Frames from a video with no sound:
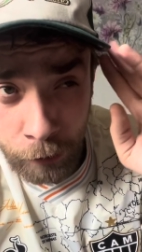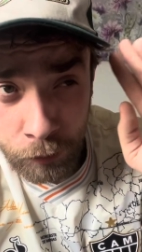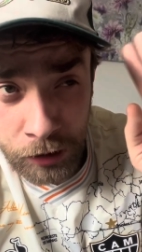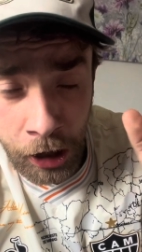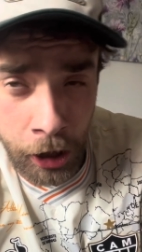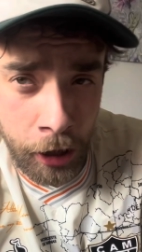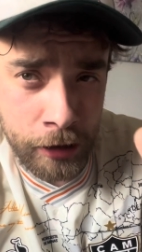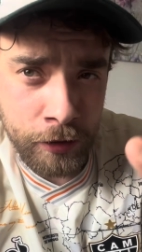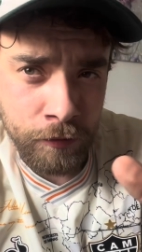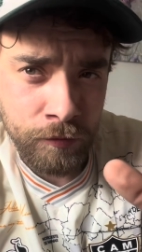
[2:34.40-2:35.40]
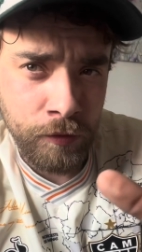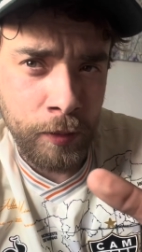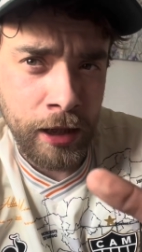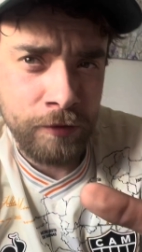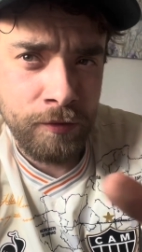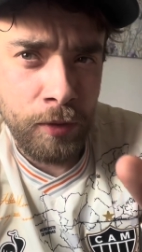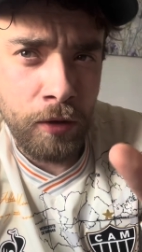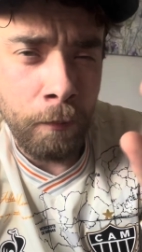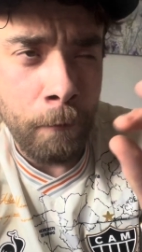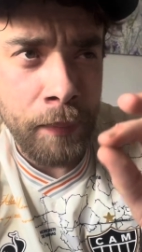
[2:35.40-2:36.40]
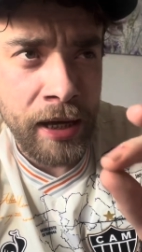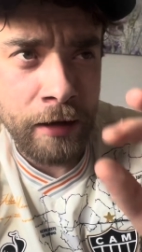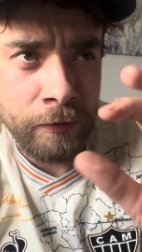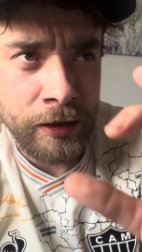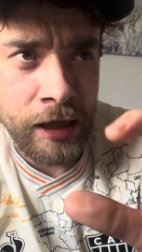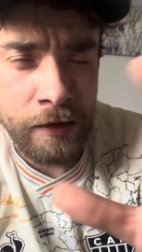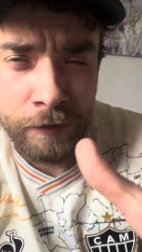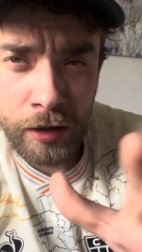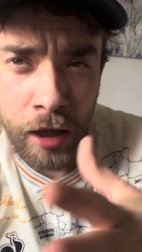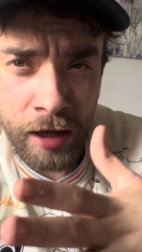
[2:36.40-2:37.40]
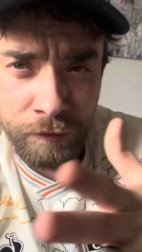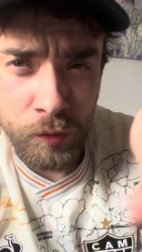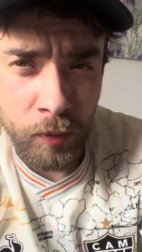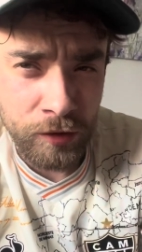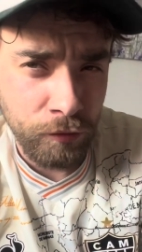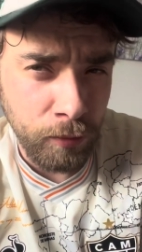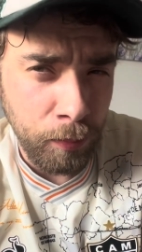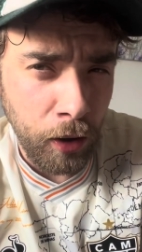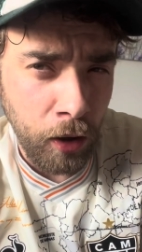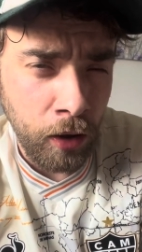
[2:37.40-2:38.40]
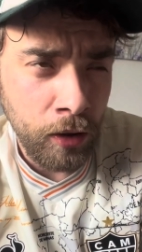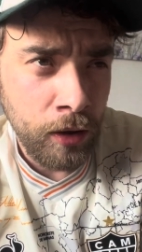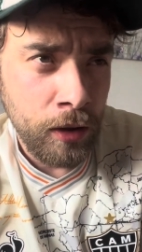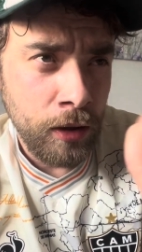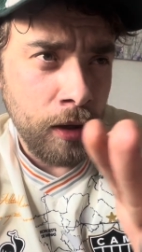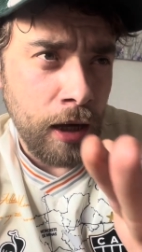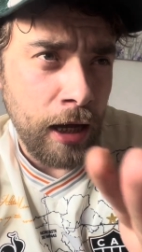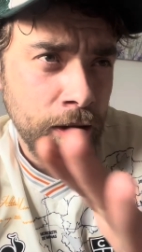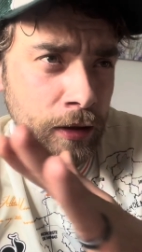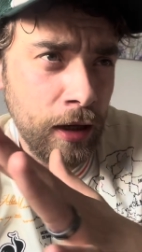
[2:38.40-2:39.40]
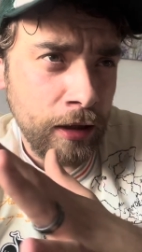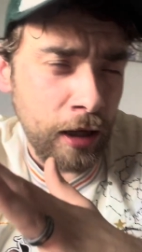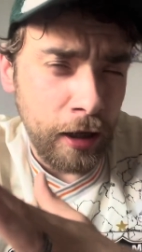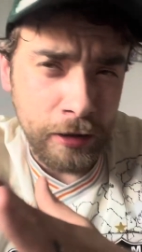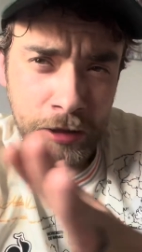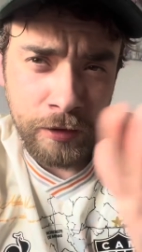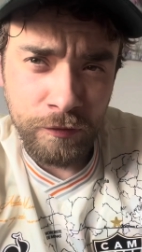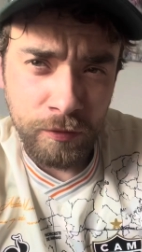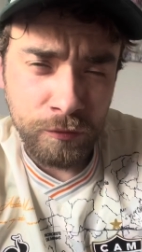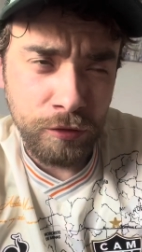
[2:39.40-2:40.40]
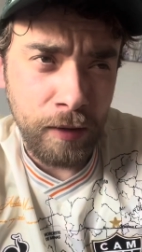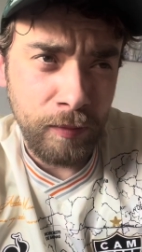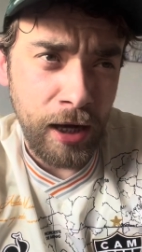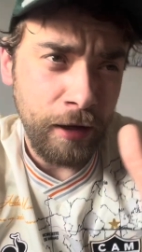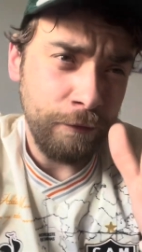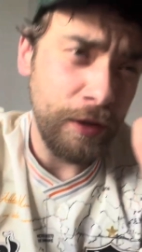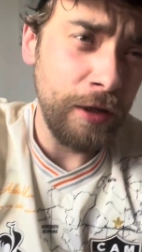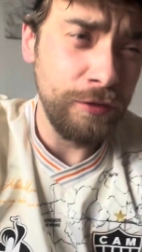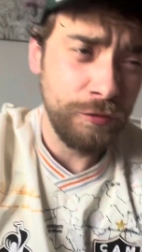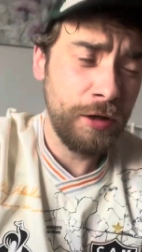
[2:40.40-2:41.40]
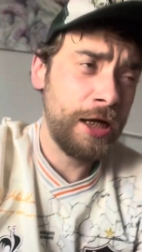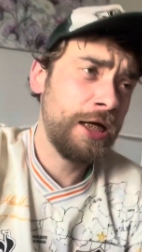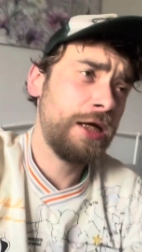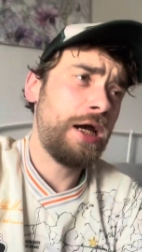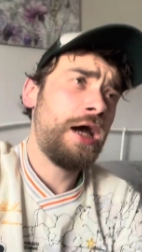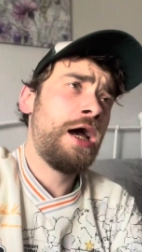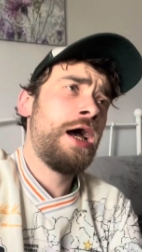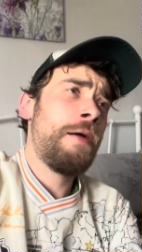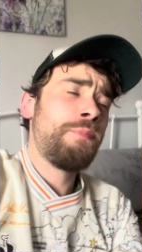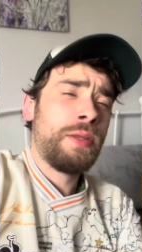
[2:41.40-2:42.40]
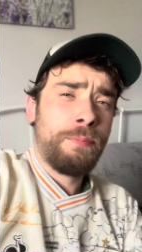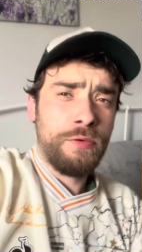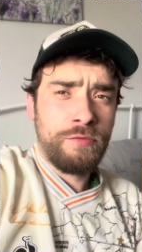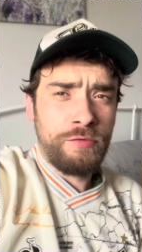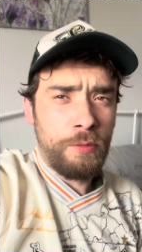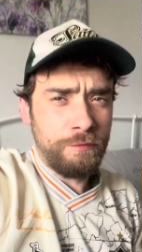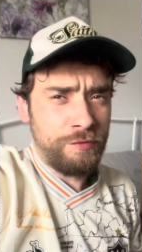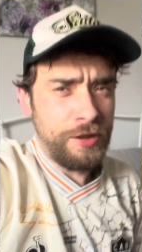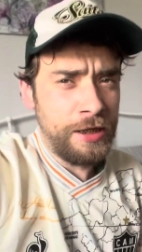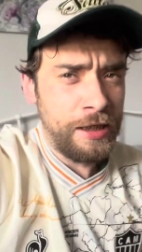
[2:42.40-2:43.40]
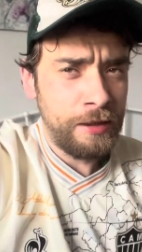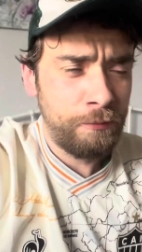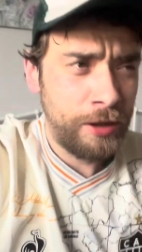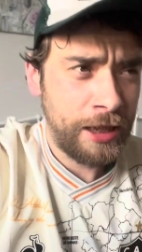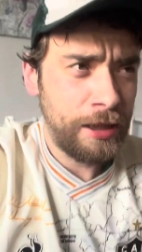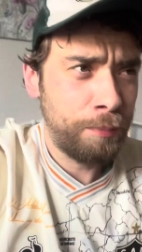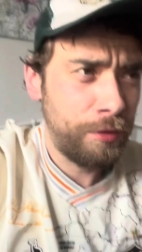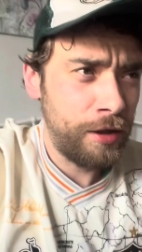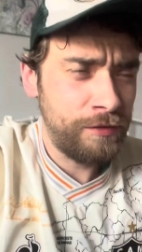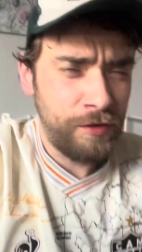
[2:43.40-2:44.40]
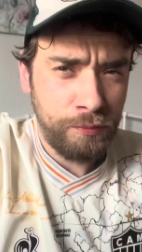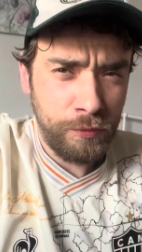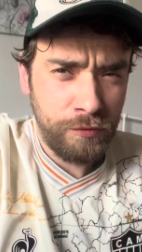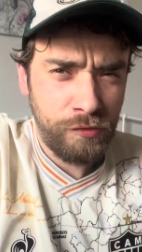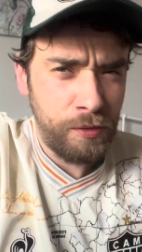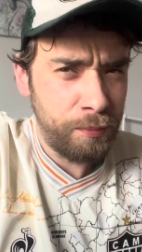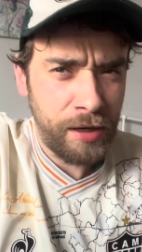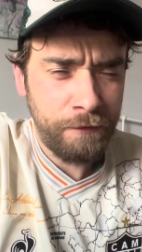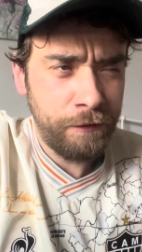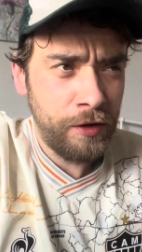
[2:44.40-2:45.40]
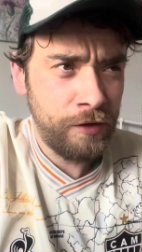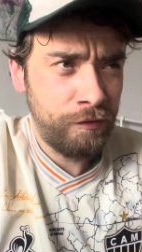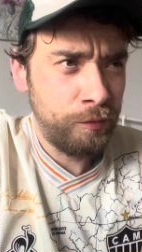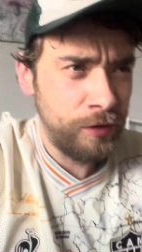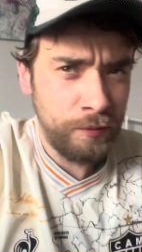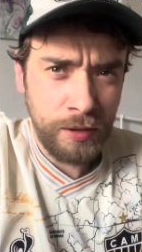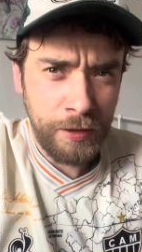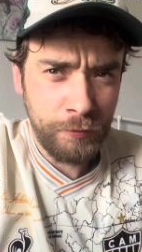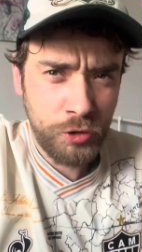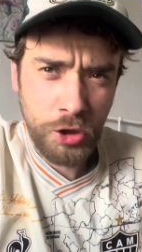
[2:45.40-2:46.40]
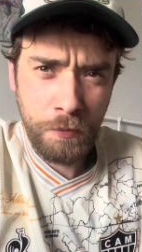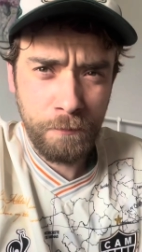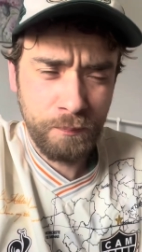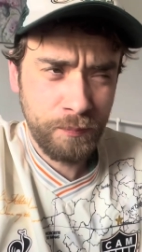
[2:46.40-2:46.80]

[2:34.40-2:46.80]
kind of just do an estimate on beer in the evening, like if you went to a bar, and kind of you can subtract that if you don't drink. But so obviously when I get the prices, we'll just do a breakfast, we'll do a little shop